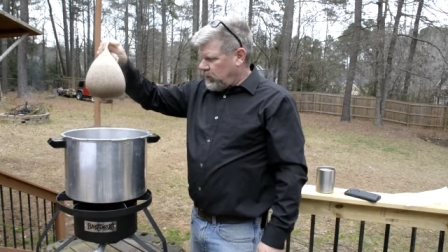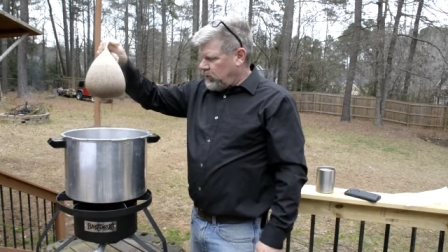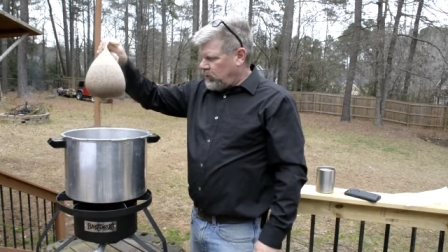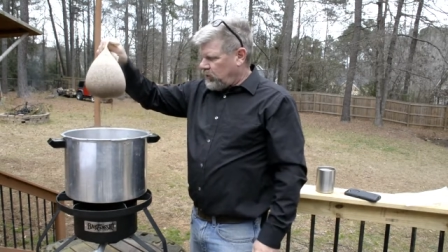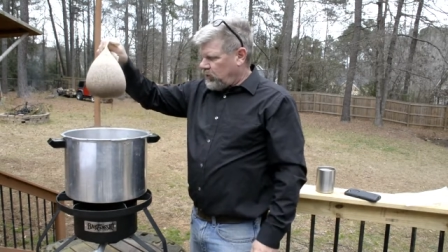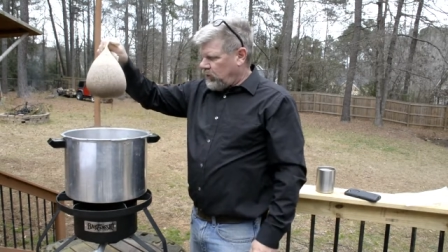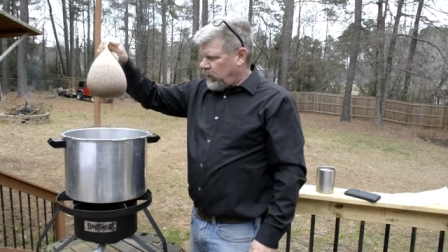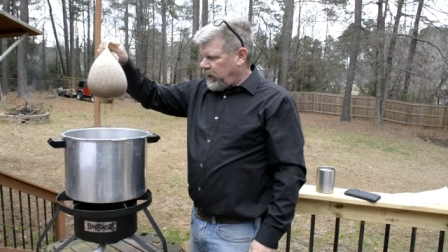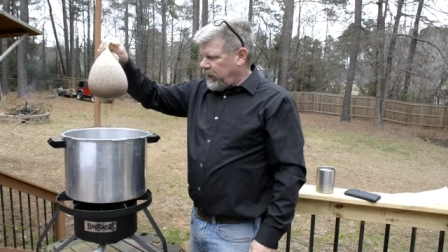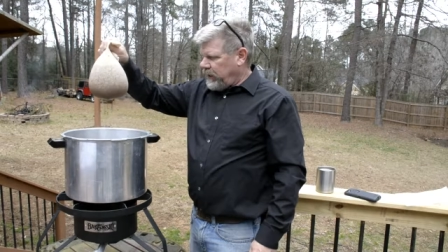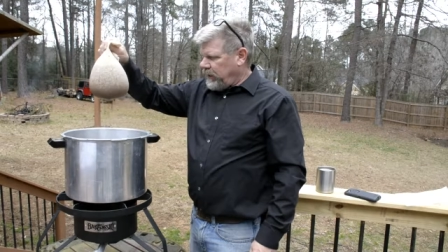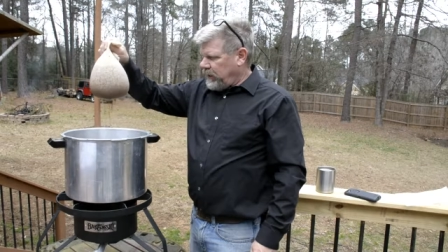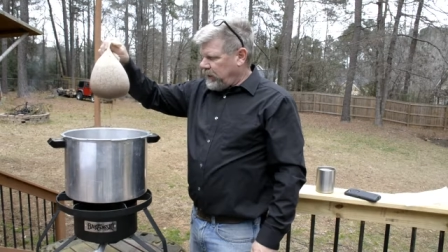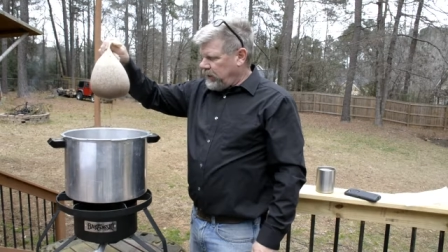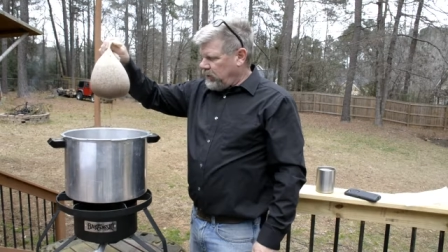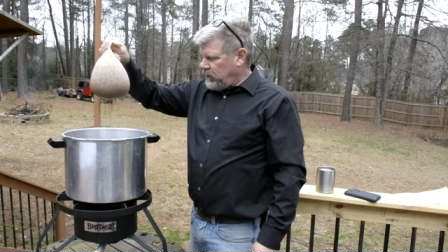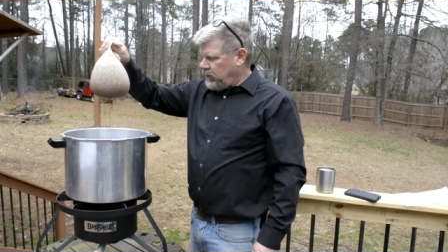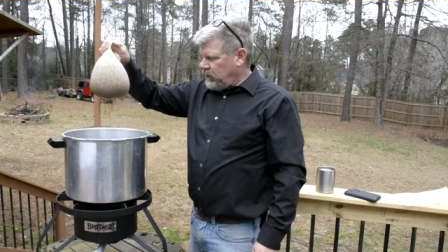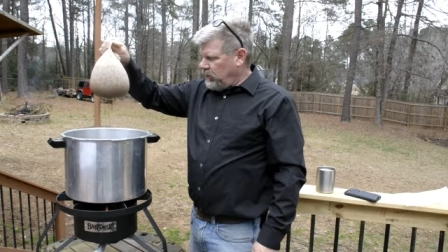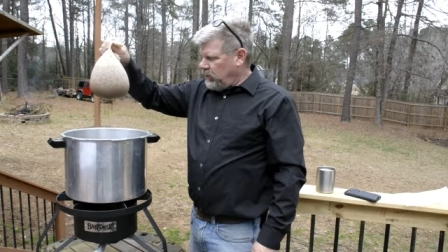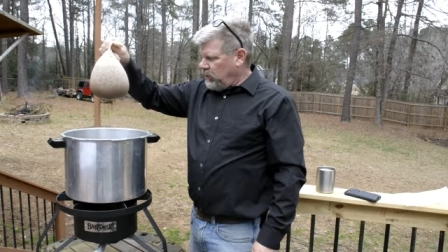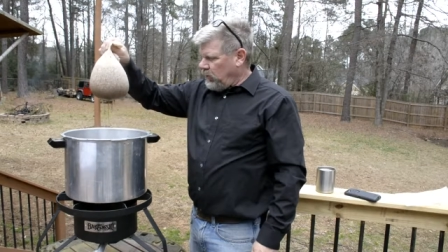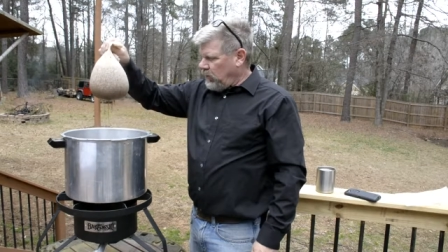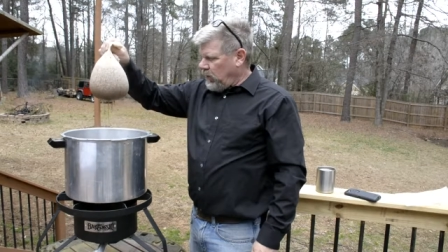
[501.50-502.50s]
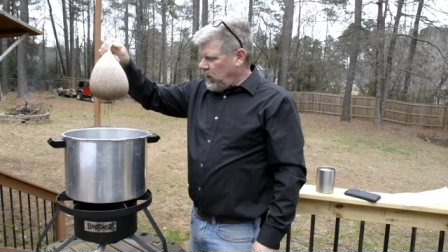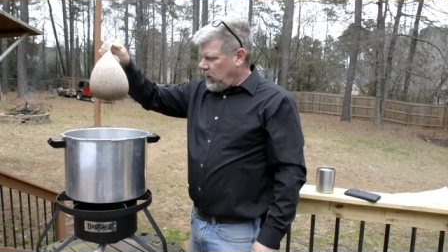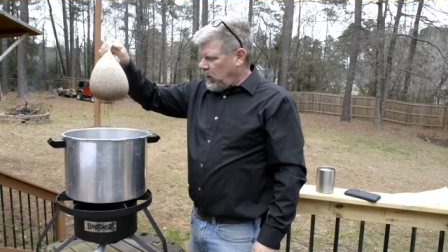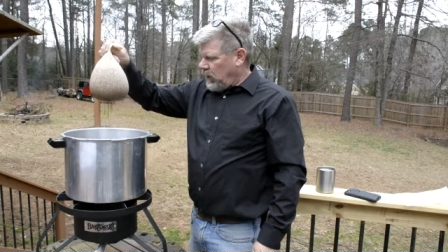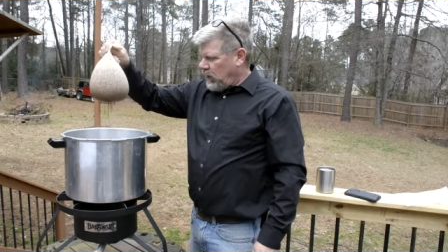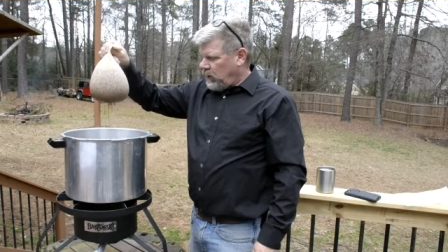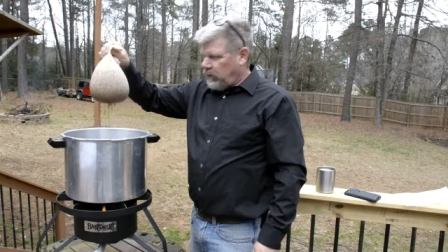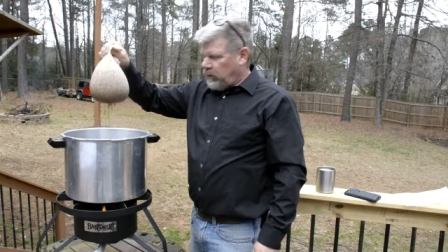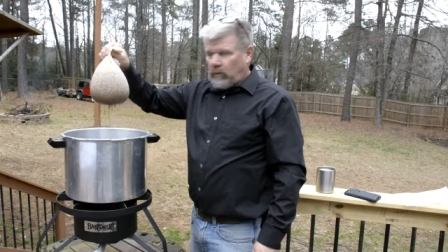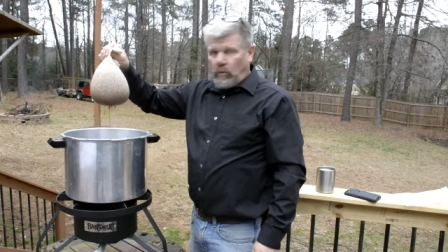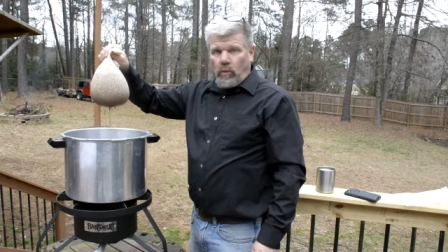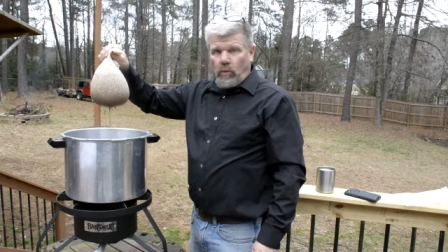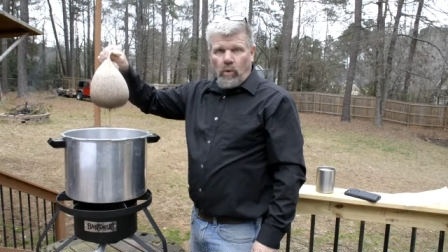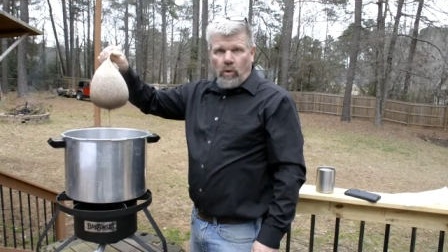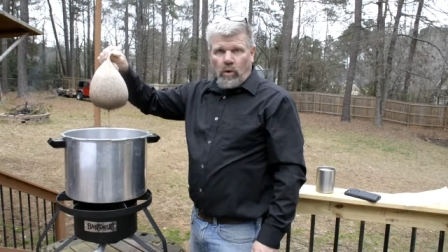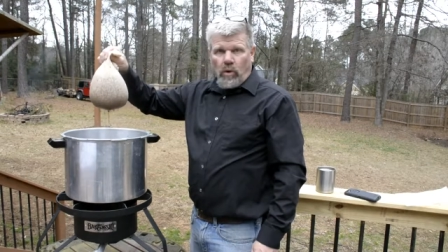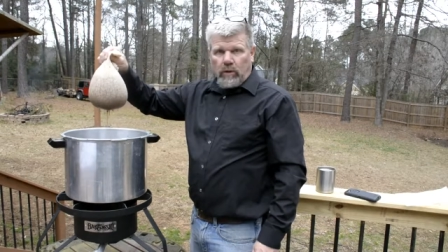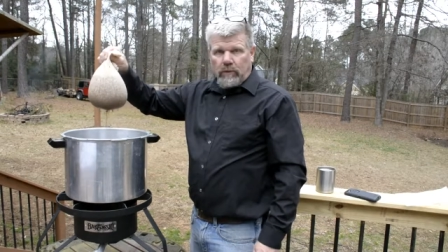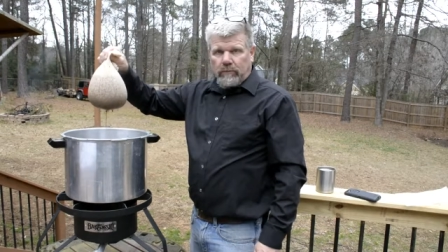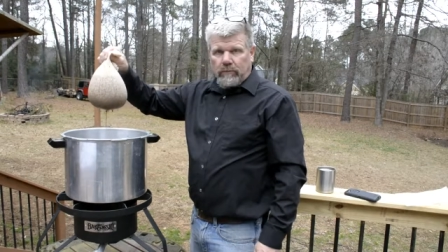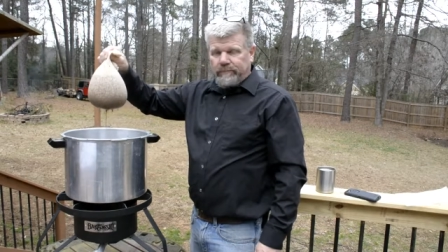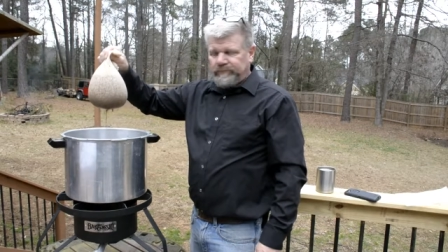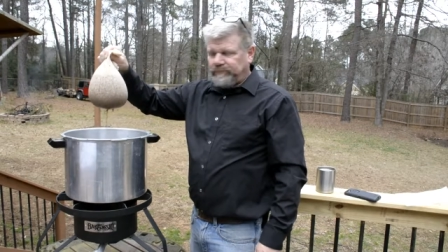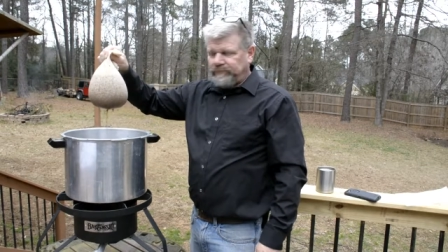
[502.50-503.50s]
drain into uh, the
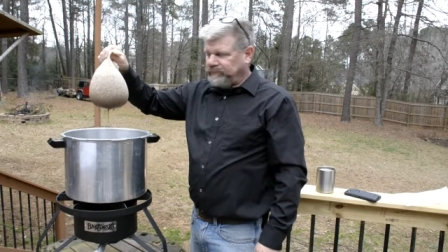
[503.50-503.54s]
wort,